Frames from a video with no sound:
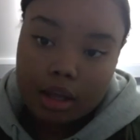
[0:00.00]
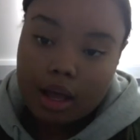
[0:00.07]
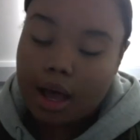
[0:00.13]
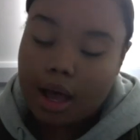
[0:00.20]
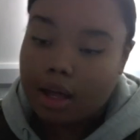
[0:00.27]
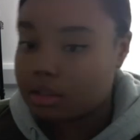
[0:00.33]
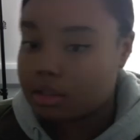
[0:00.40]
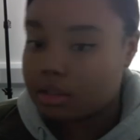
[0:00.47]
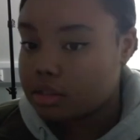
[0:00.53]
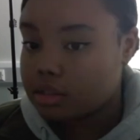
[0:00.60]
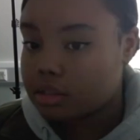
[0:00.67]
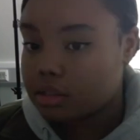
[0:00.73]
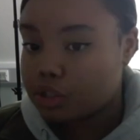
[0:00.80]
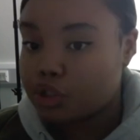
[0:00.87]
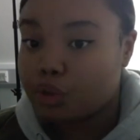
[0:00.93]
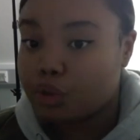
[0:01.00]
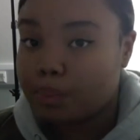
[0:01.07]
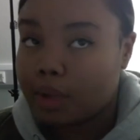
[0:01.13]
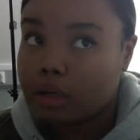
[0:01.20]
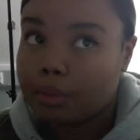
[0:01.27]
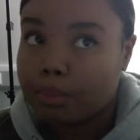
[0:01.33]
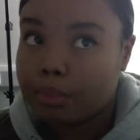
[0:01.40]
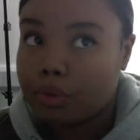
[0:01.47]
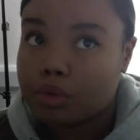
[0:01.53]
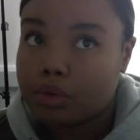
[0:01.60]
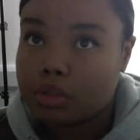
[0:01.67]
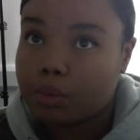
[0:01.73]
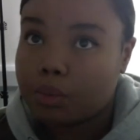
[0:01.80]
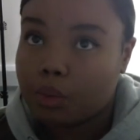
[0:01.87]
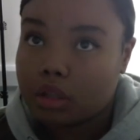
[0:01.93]
And the two main
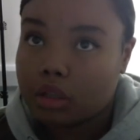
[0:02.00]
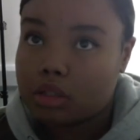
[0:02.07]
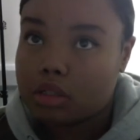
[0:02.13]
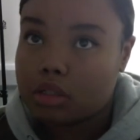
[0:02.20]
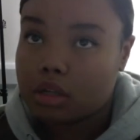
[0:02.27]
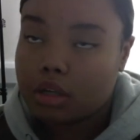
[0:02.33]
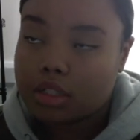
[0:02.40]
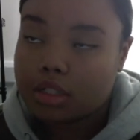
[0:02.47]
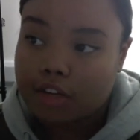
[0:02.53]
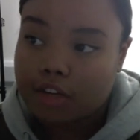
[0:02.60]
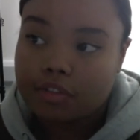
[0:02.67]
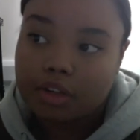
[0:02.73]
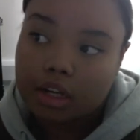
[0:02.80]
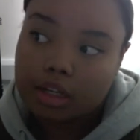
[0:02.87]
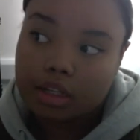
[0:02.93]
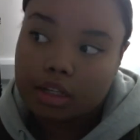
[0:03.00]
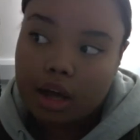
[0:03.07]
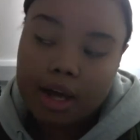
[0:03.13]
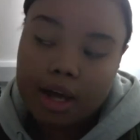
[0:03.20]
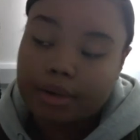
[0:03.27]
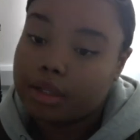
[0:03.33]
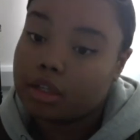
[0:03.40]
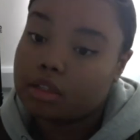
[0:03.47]
important ones are definitely, I